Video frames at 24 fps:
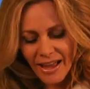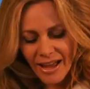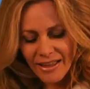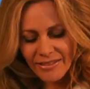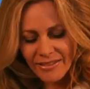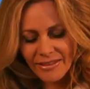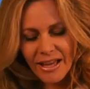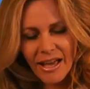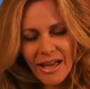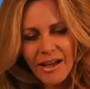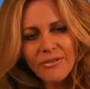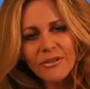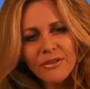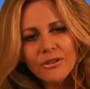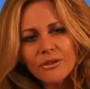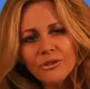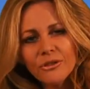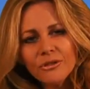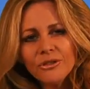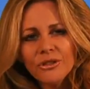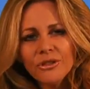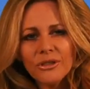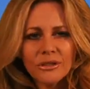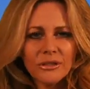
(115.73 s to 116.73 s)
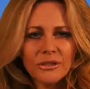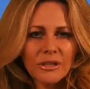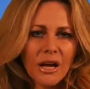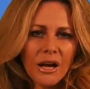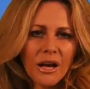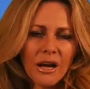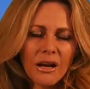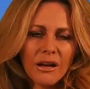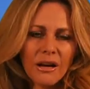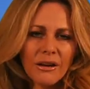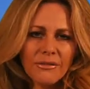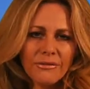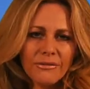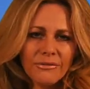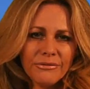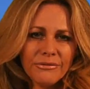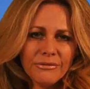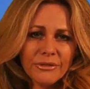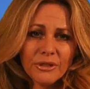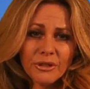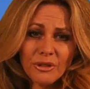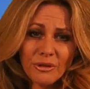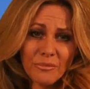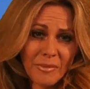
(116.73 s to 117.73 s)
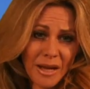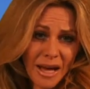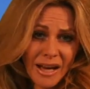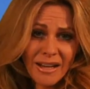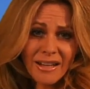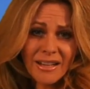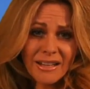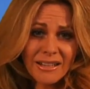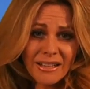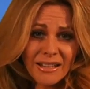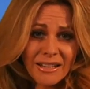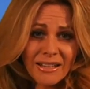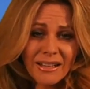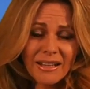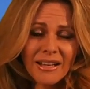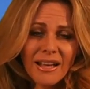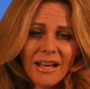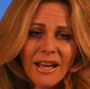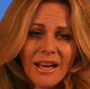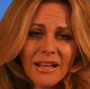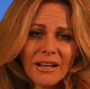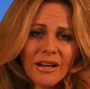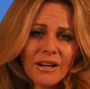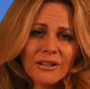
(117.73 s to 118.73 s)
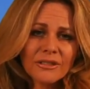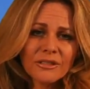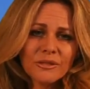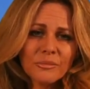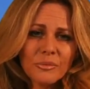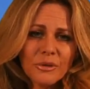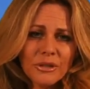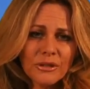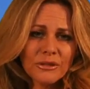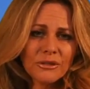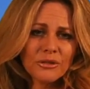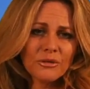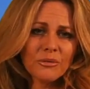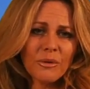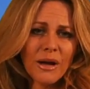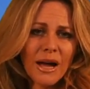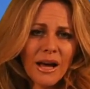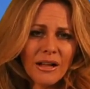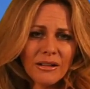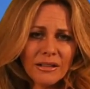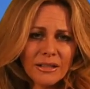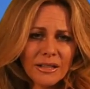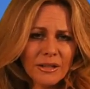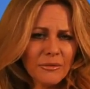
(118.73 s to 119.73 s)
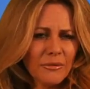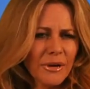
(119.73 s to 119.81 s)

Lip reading: and the evolution of humanity and our spirituality,